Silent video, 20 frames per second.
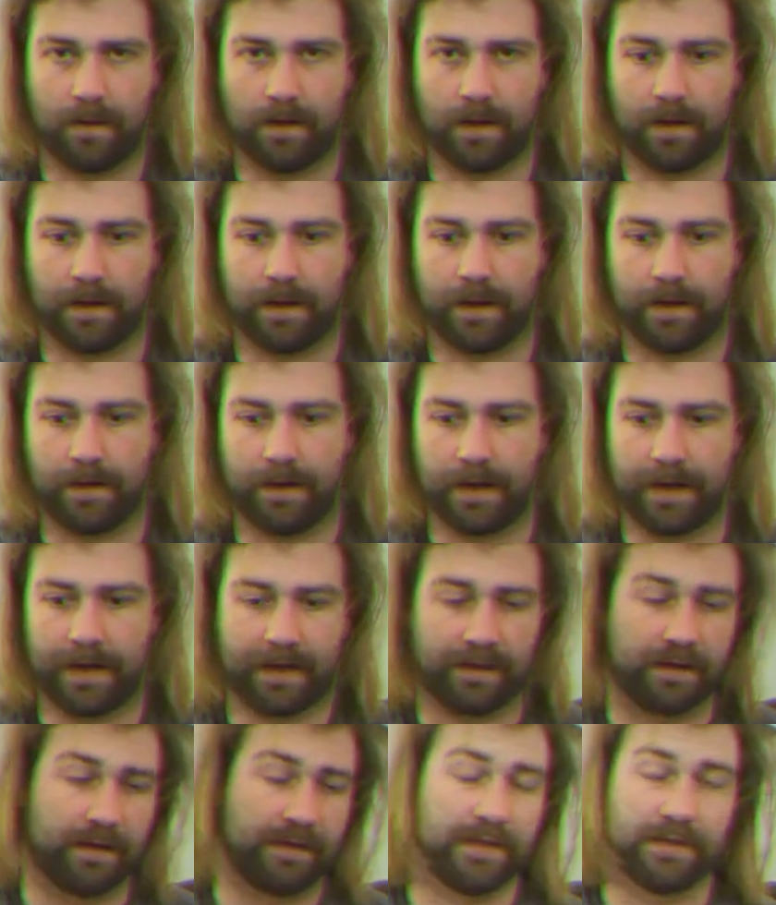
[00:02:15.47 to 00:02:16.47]
Uh, and
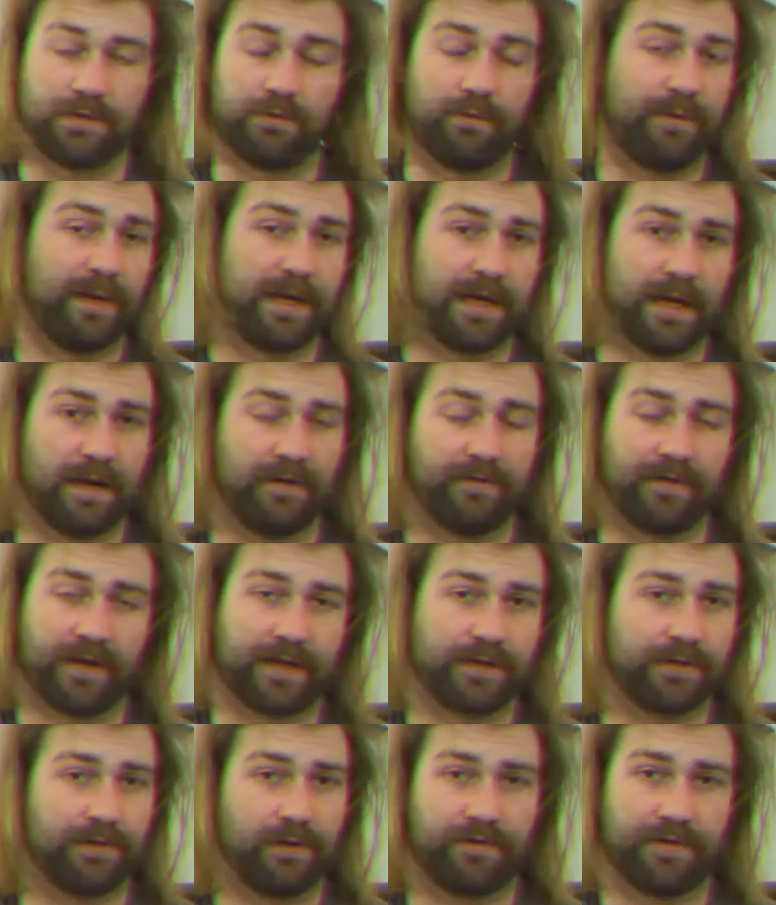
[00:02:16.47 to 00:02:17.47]
I thought this would be kind of
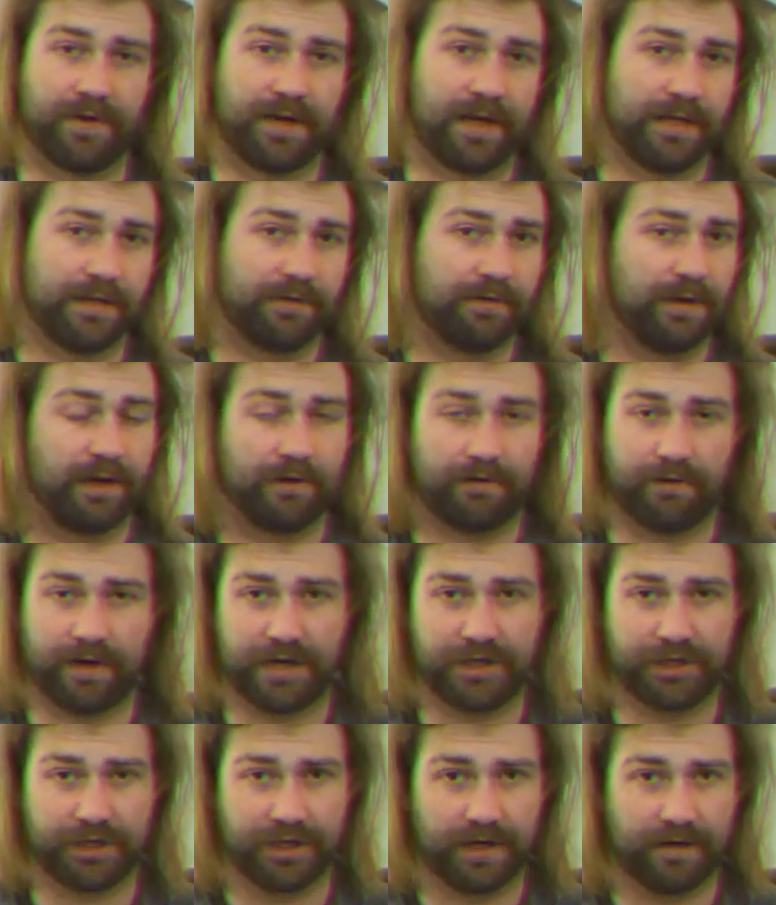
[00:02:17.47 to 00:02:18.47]
like sort of a nice
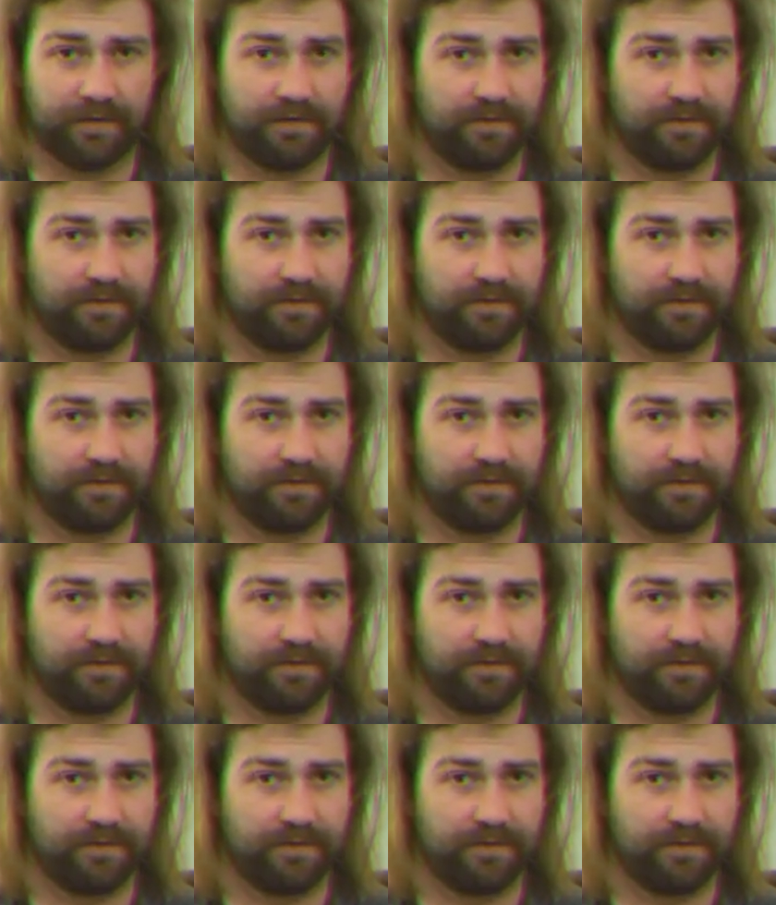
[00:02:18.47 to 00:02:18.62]
recreation